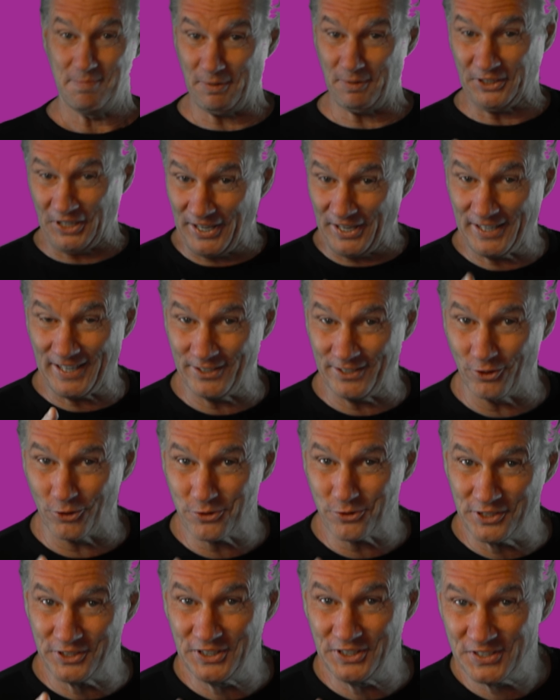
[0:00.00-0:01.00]
But I can
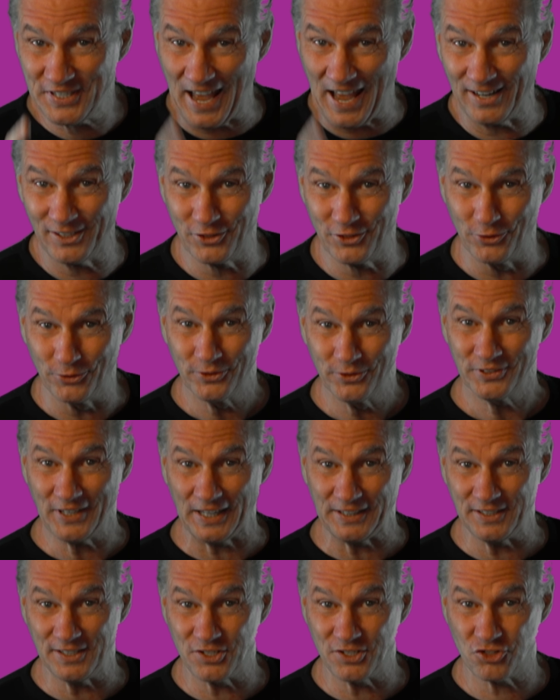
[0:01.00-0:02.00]
already tell you
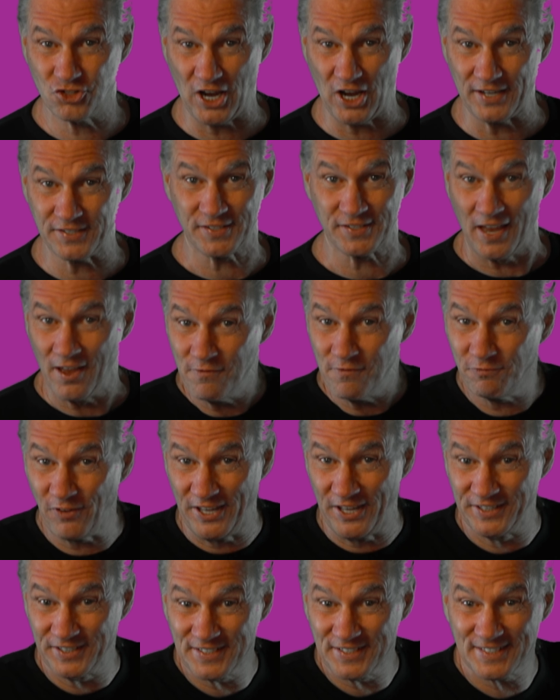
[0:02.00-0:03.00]
that it's just
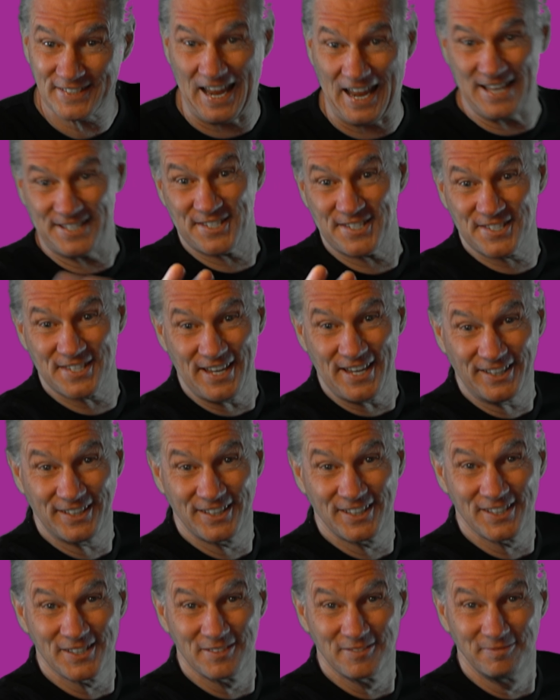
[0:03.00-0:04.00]

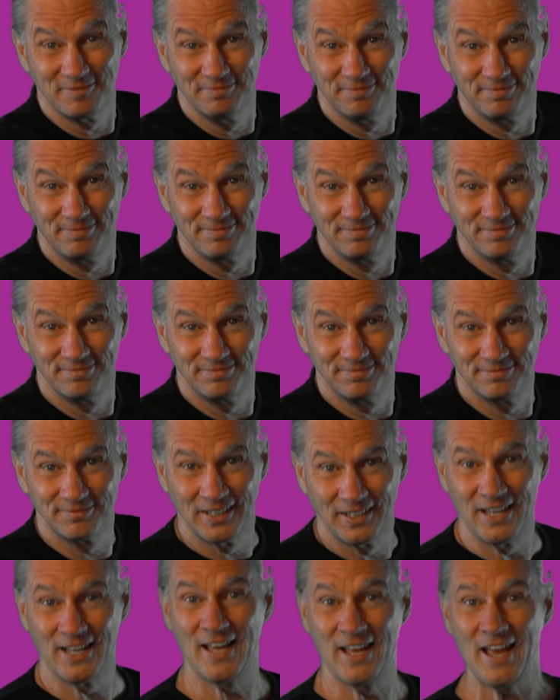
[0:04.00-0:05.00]
fantastic.
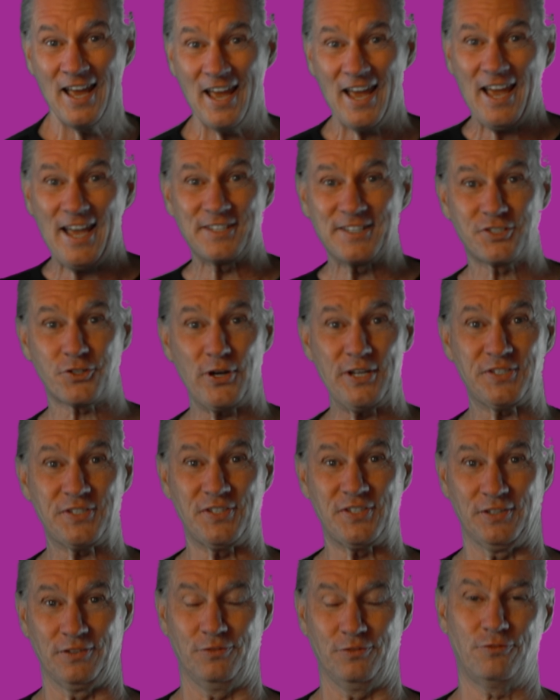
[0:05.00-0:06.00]
It's
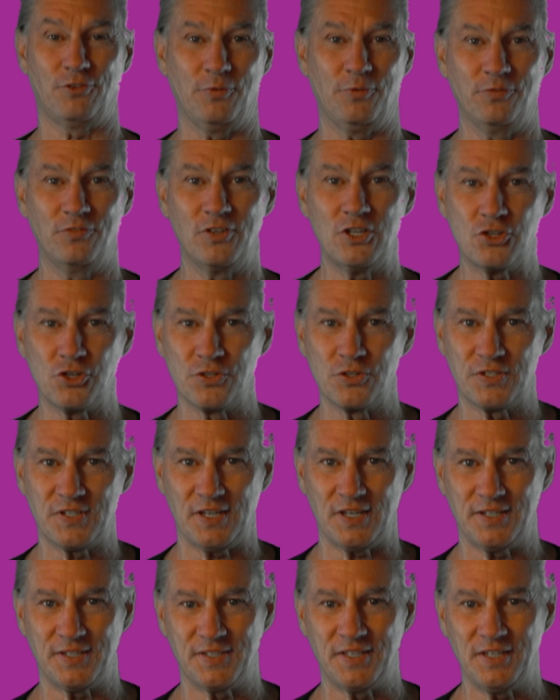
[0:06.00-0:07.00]
Christian from Vision
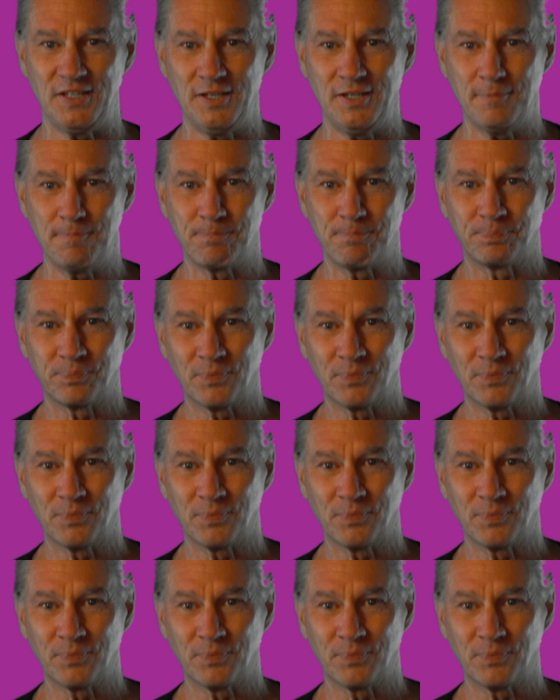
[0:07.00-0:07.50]
6D